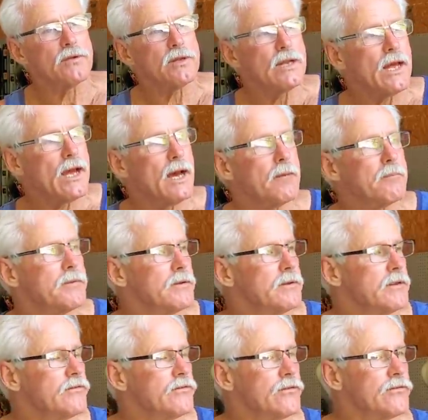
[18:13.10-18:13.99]
that happened.
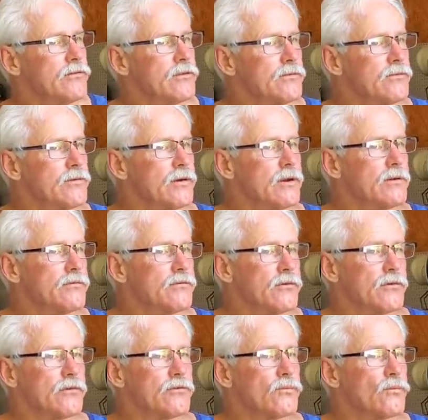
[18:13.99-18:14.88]
And since the very
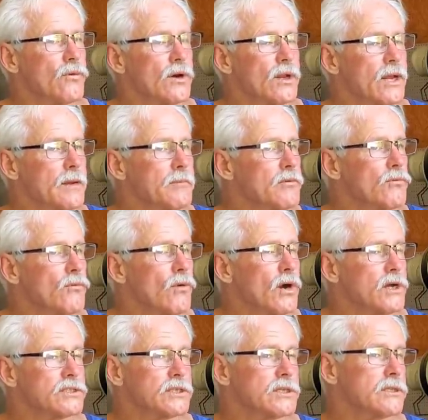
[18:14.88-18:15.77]
first one, I've been
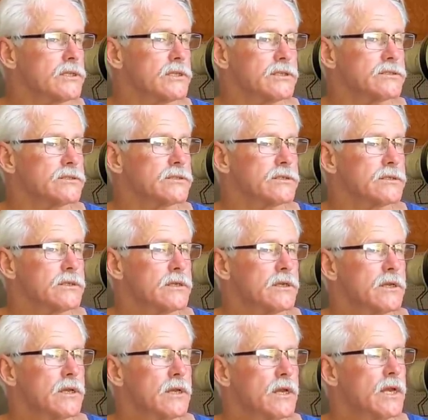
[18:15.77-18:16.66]
watching this.
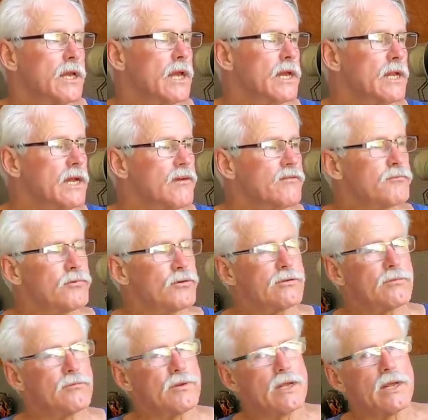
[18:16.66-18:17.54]
And I've
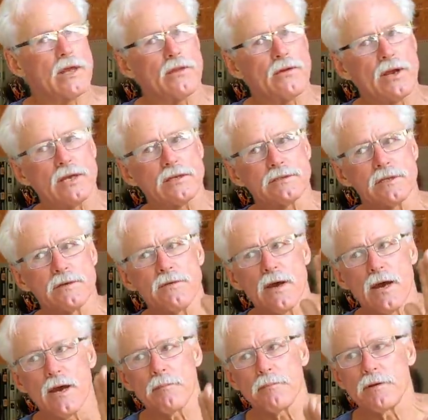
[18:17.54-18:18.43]
put them together as they've
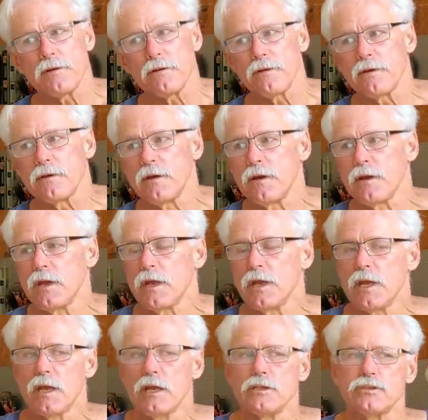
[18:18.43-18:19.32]
happened.
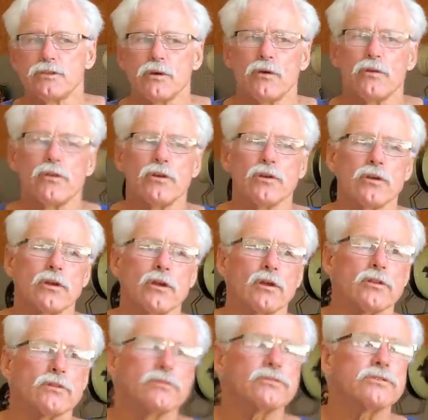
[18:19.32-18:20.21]
And so your
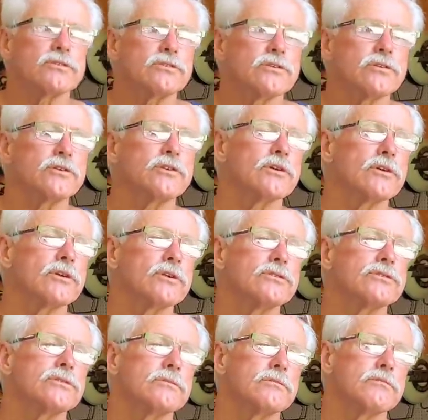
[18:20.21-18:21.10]
conclusions are
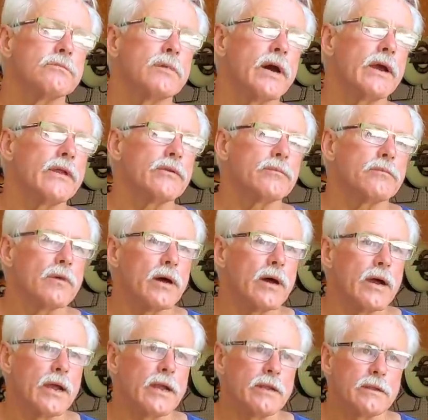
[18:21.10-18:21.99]
yours, mine are
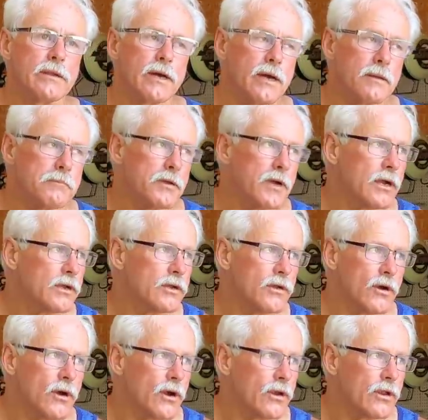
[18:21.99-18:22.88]
mine. I'm not going
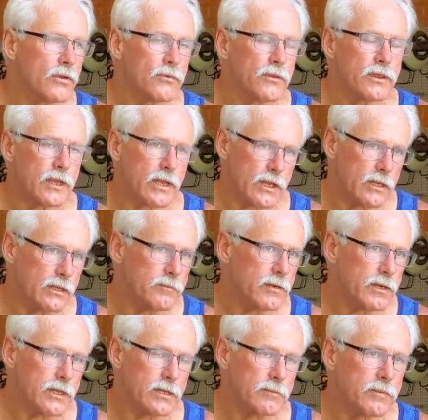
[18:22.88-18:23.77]
to argue with
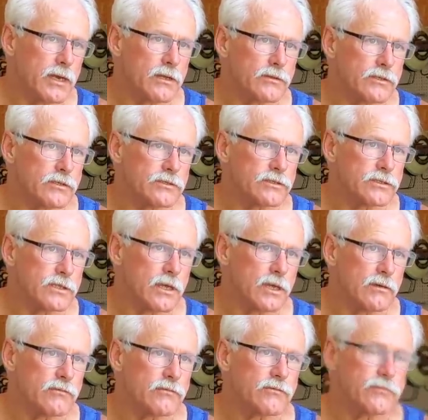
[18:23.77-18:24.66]
anybody about this
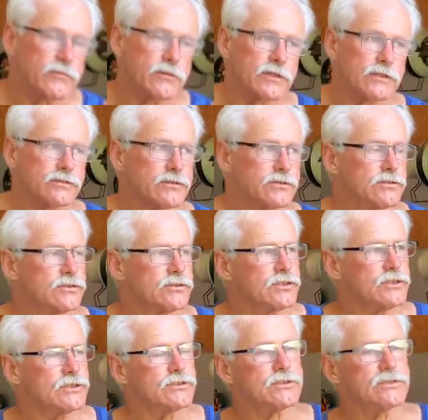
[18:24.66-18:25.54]
stuff. This is
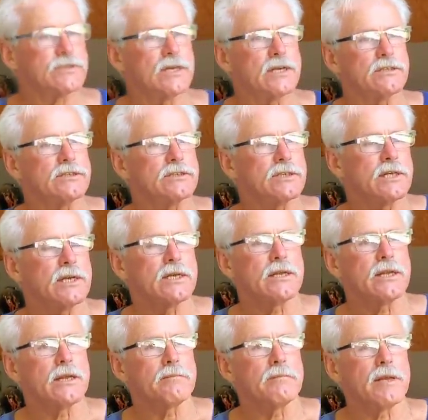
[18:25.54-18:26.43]
just as I see it,
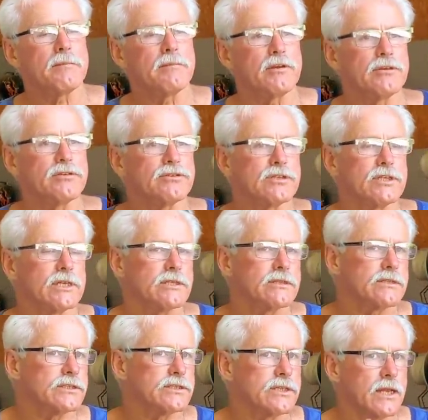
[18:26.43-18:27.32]
and maybe you see
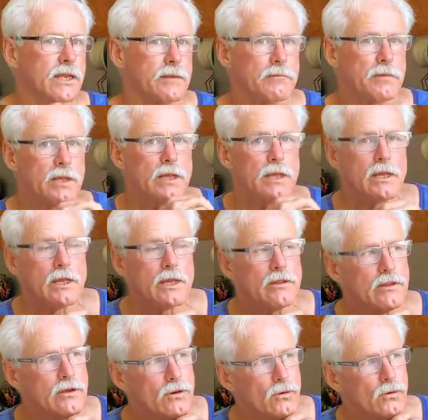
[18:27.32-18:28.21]
it the same.
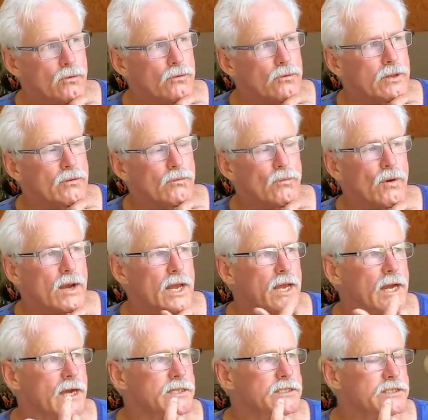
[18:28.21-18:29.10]
The only
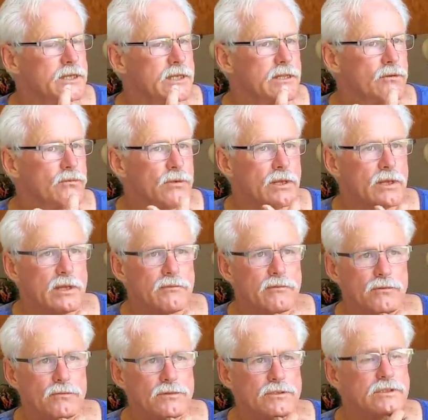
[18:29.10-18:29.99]
way I see that we
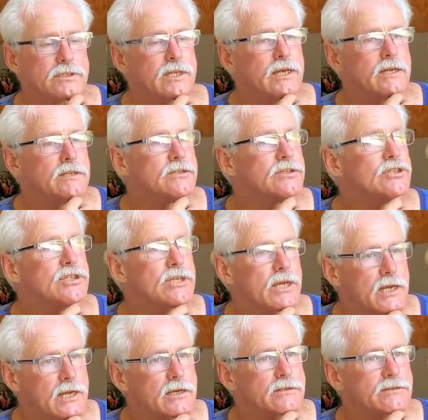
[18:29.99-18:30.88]
even would stand a
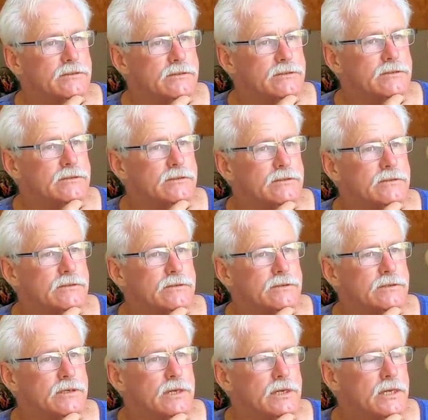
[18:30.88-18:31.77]
chance
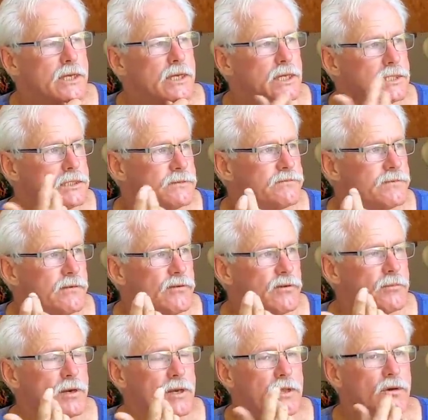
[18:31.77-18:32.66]
is if
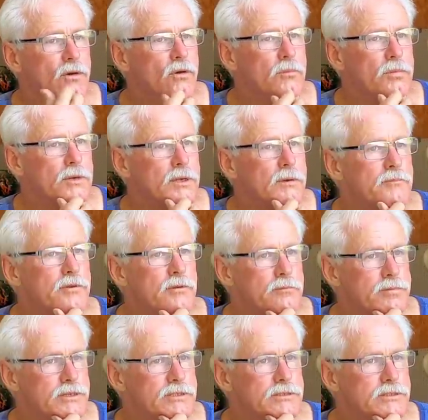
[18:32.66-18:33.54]
everybody opened up their
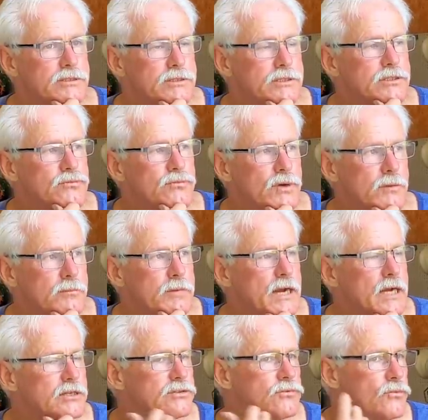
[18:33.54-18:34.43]
businesses, went
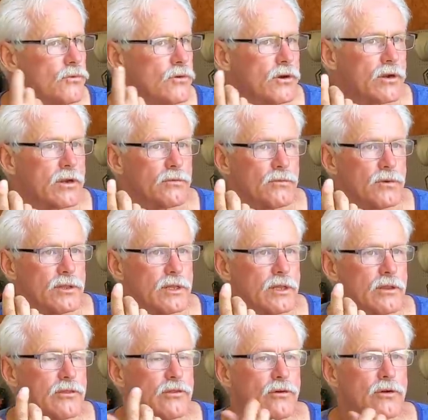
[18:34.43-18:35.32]
back to work, and when the
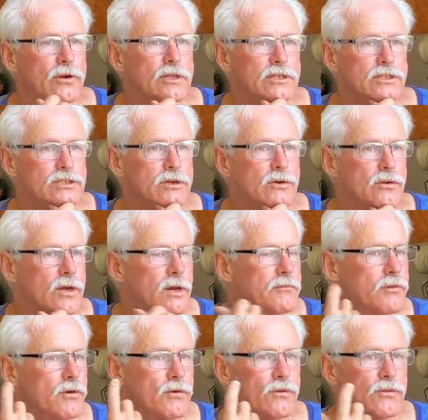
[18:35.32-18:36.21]
authorities showed
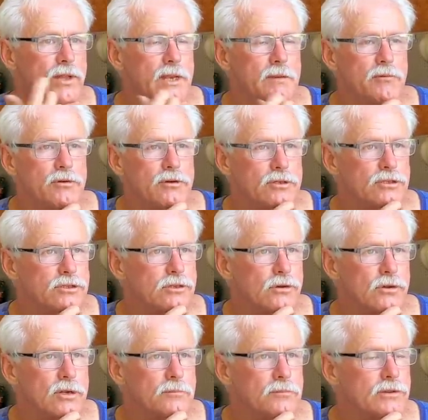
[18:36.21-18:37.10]
up, the whole neighborhood
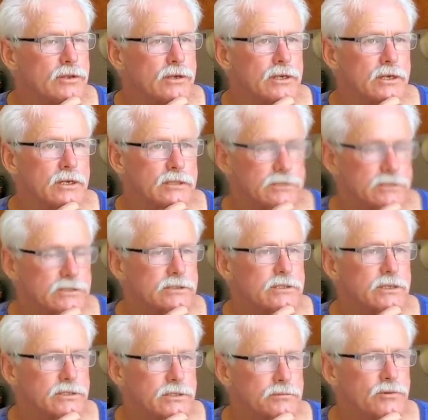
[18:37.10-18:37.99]
showed up with their guns and
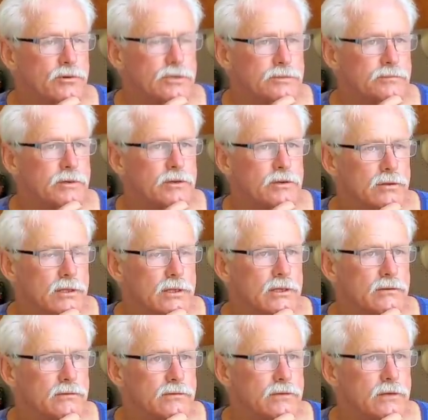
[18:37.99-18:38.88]
said, you boys better
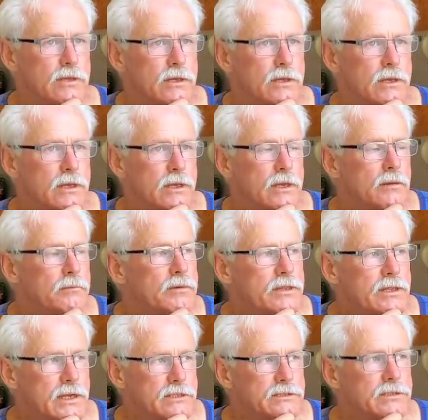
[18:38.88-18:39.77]
leave. But
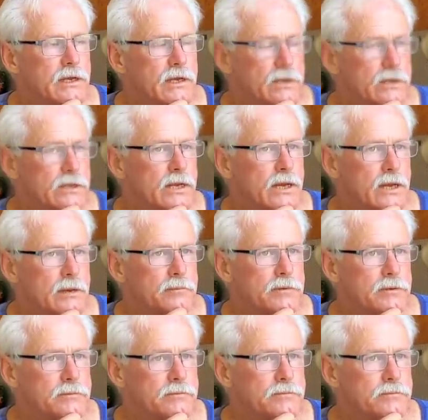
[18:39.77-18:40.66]
that's not going to
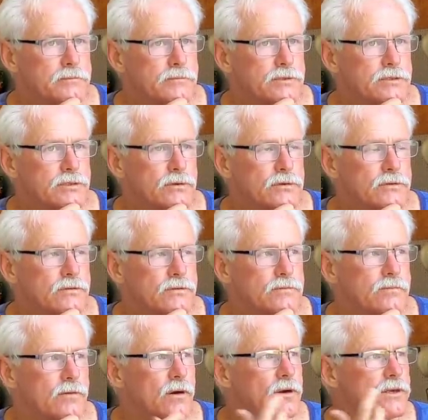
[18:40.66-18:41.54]
happen. So as
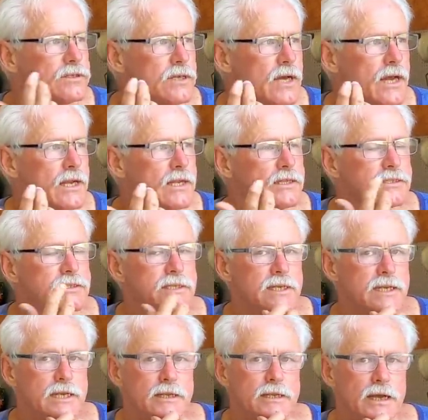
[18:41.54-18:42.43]
far as I can
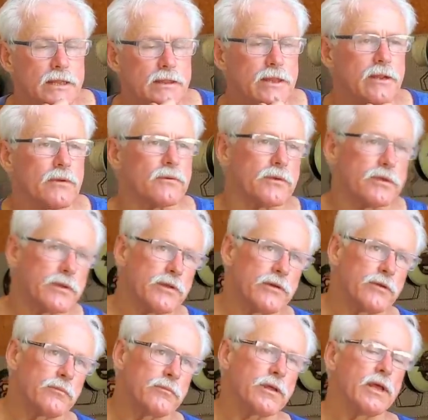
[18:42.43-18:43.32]
see it, I think we're
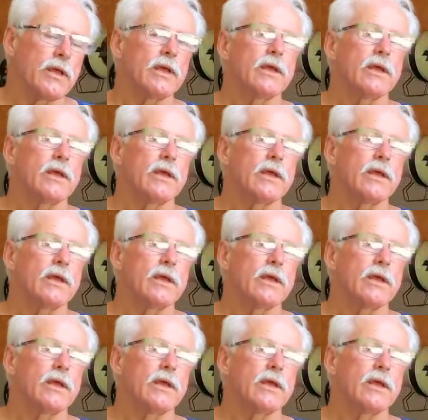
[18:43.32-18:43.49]
doomed.